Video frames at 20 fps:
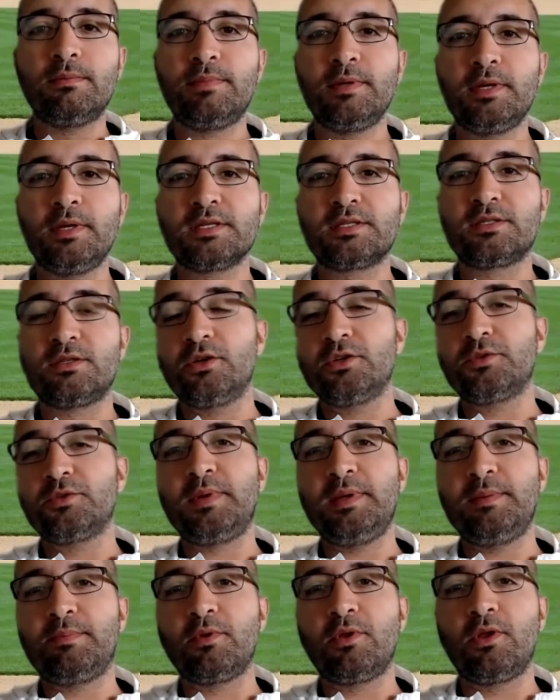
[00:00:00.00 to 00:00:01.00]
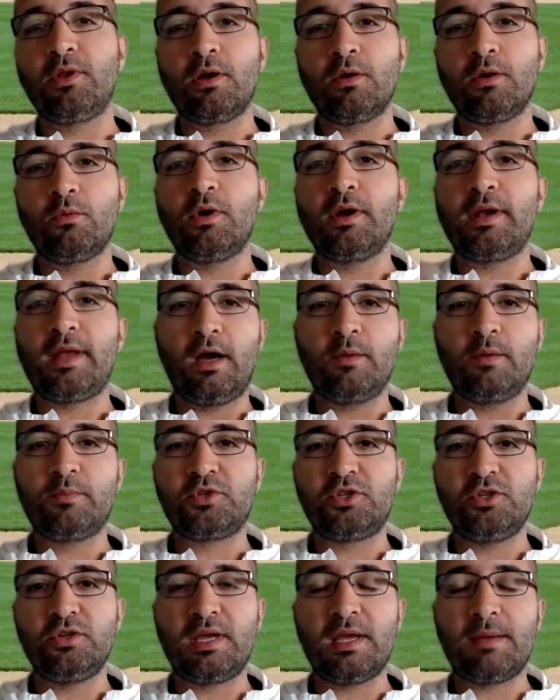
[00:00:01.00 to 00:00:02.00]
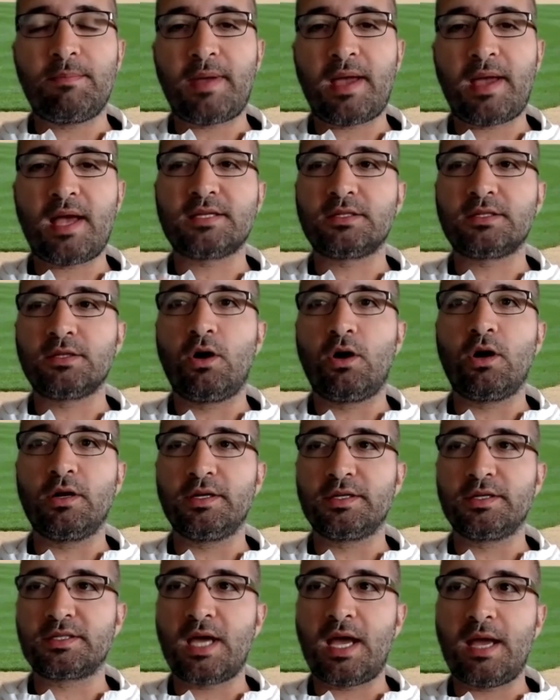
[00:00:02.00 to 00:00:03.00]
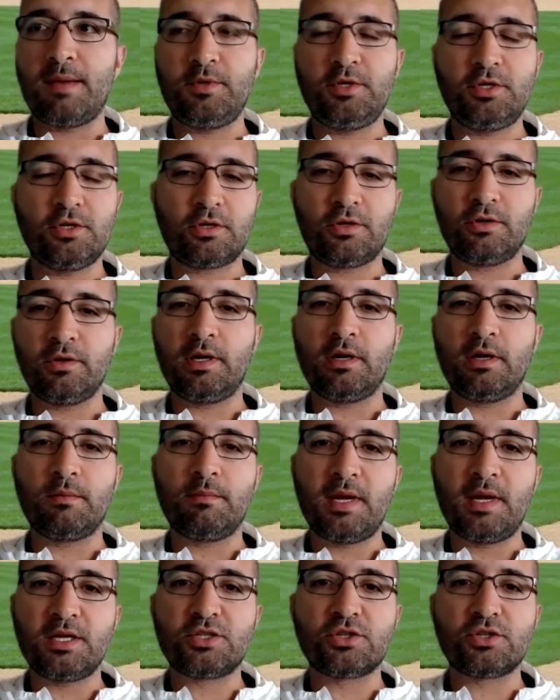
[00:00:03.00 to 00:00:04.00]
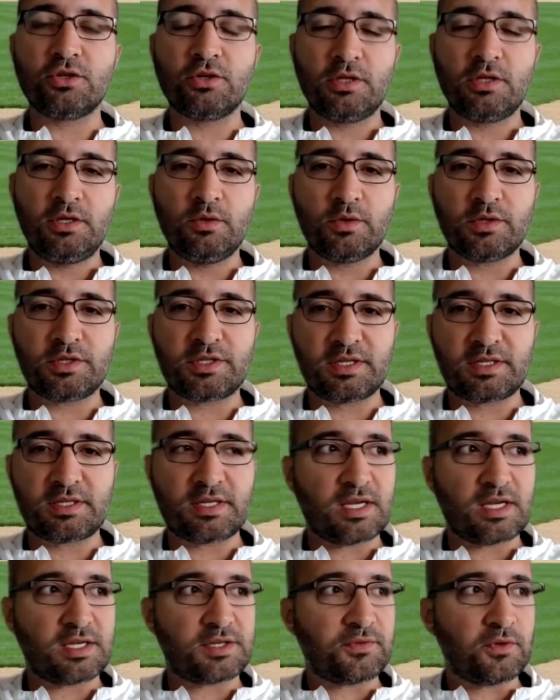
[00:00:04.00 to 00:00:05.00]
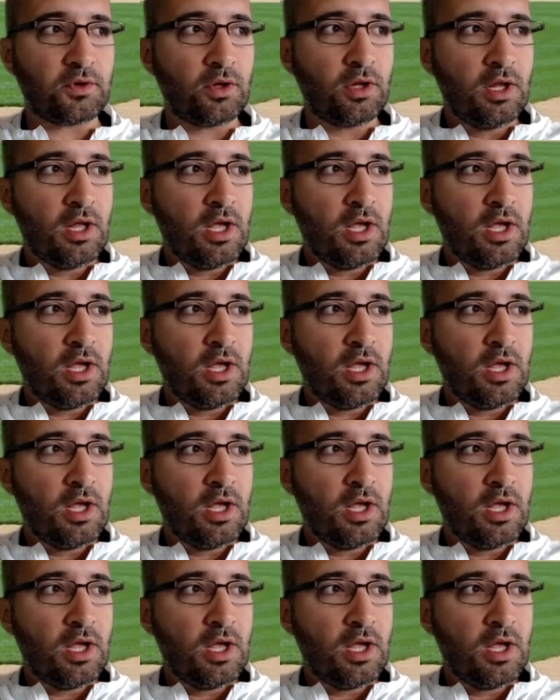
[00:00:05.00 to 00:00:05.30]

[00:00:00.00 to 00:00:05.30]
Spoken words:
because those people are what helped you get past the hardest time in your career and make sure that you were successful.